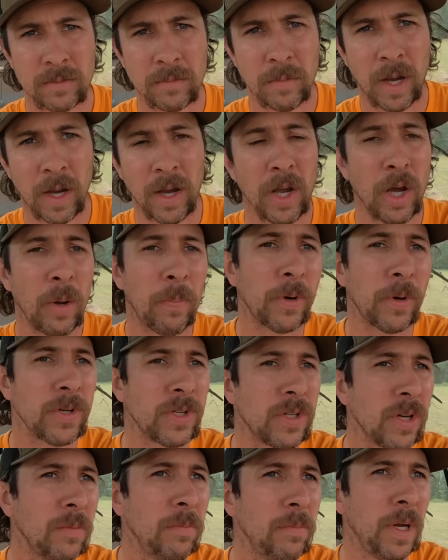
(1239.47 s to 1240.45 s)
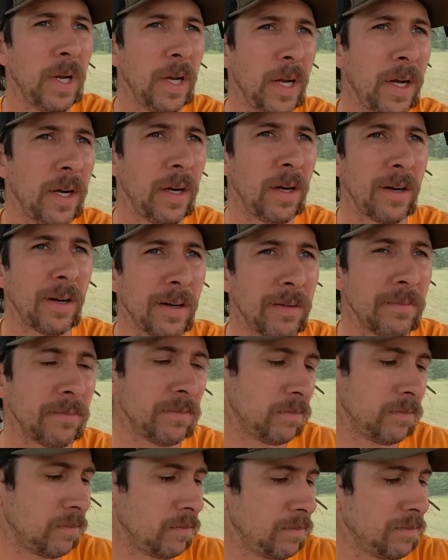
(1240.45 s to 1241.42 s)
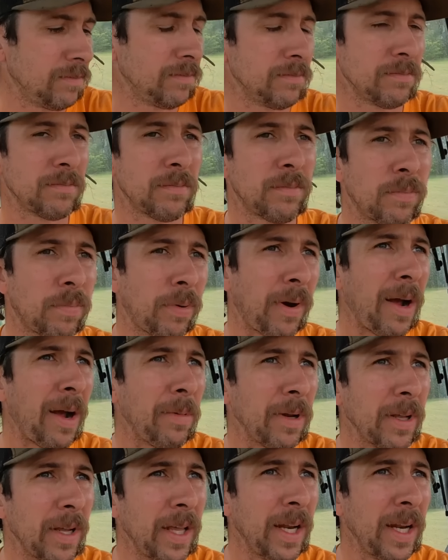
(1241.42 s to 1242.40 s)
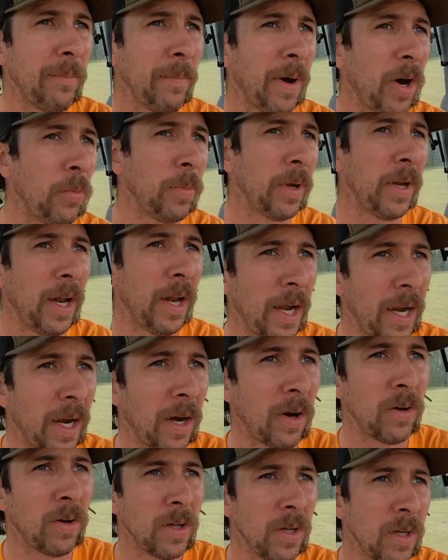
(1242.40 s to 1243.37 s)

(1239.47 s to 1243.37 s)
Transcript: My helper should be here probably any moment now.